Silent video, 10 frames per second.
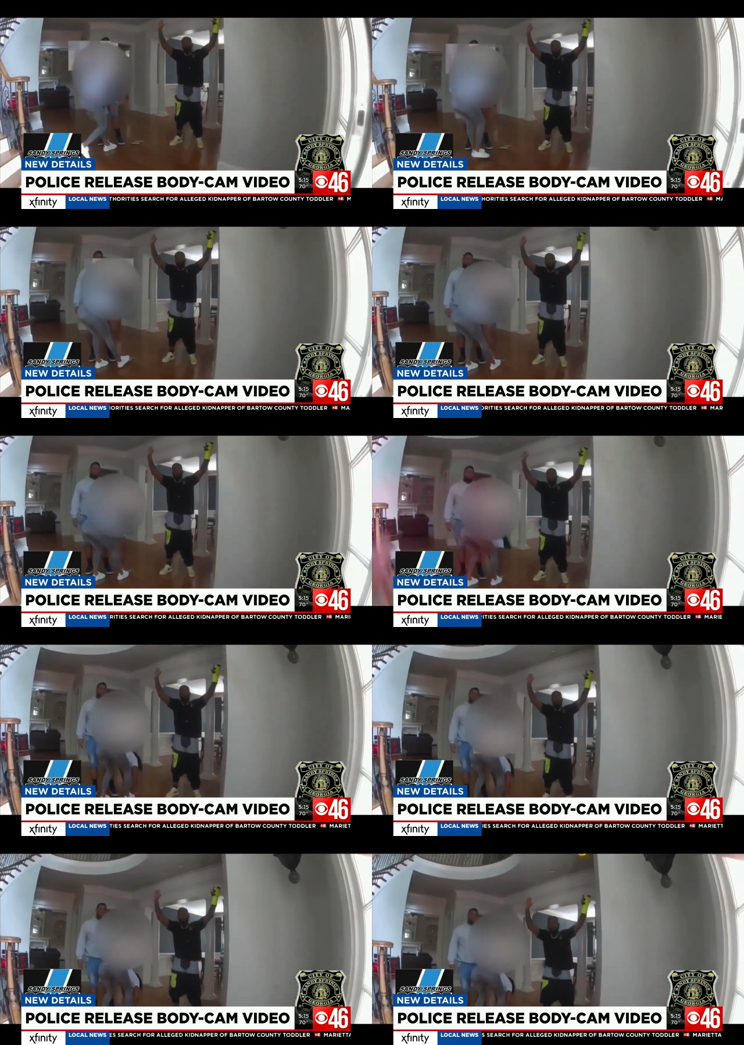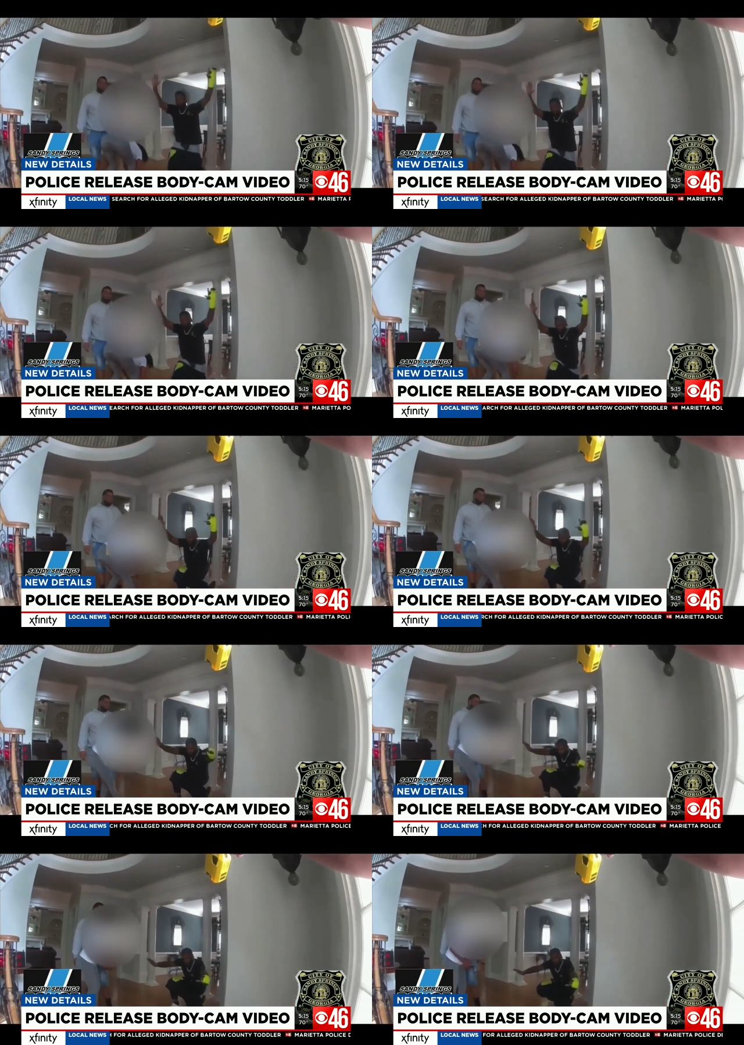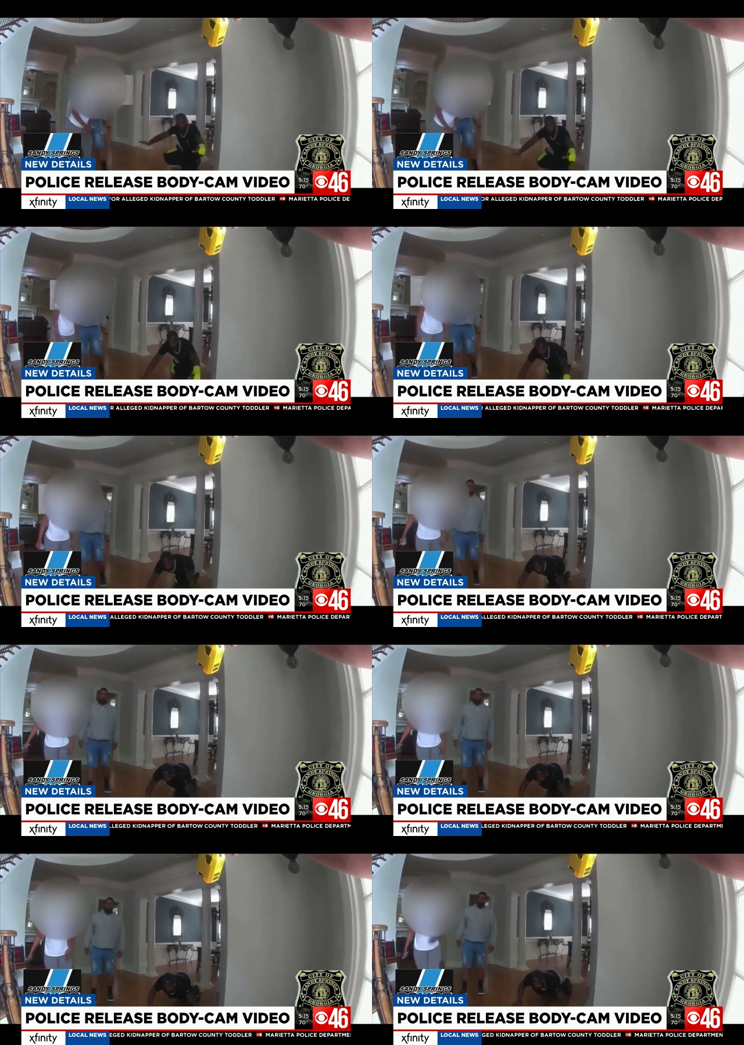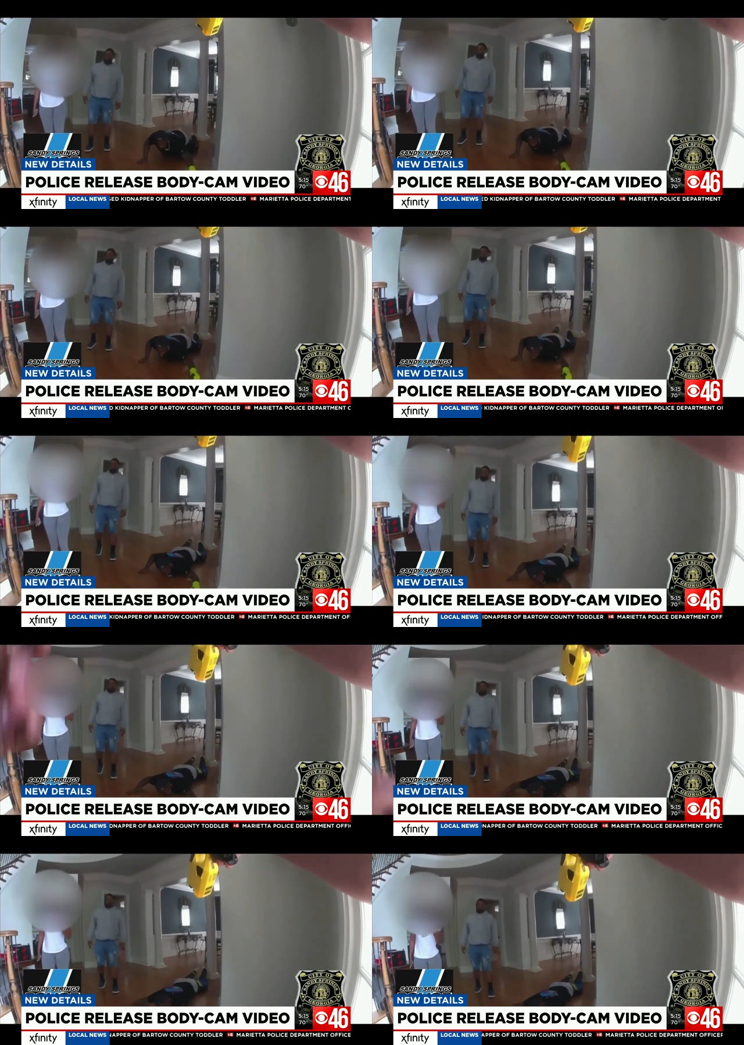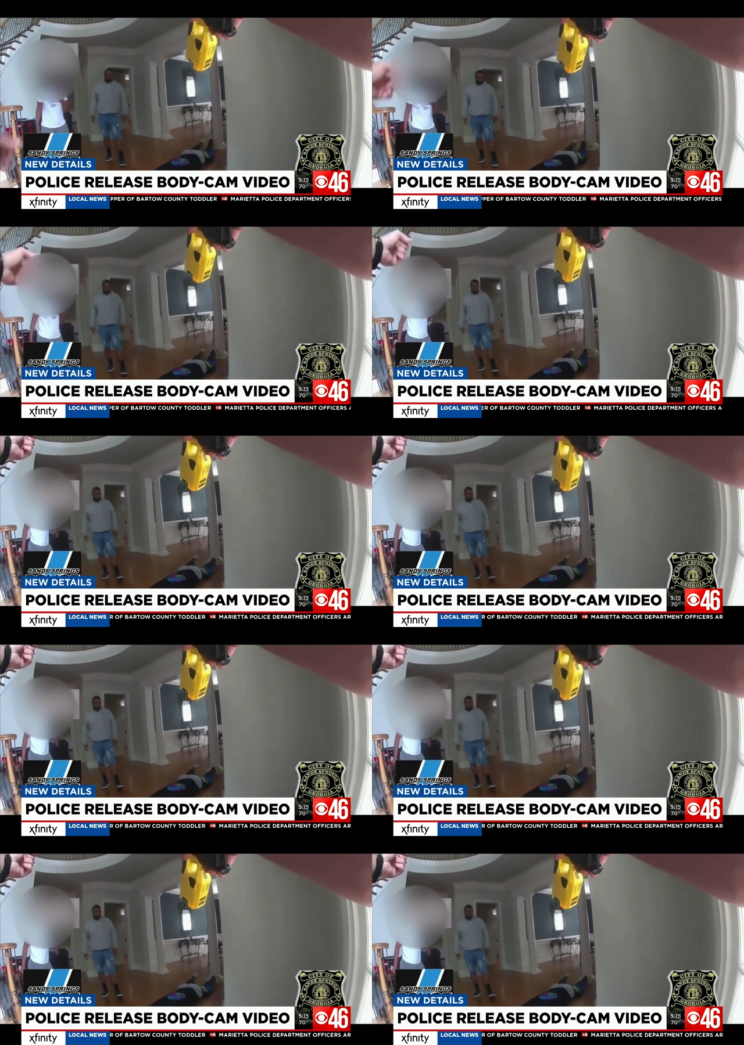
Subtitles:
(no speaker visible)